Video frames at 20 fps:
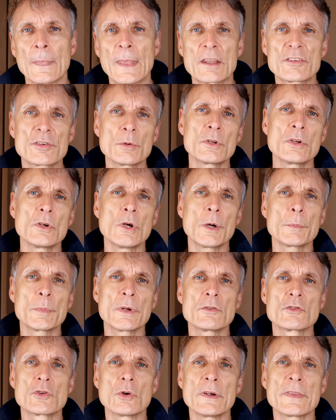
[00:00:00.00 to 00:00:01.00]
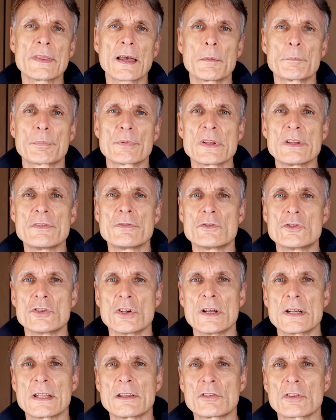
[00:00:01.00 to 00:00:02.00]
So I do hope you enjoyed that brief
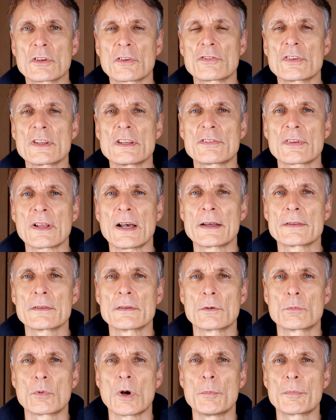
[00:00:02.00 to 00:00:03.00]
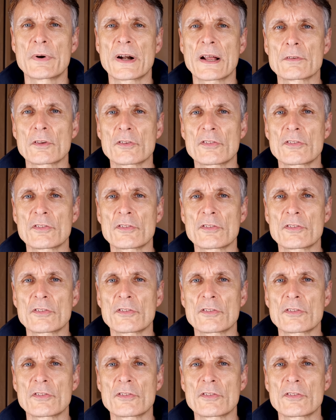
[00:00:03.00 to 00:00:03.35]
journey to the seaside and the romp around the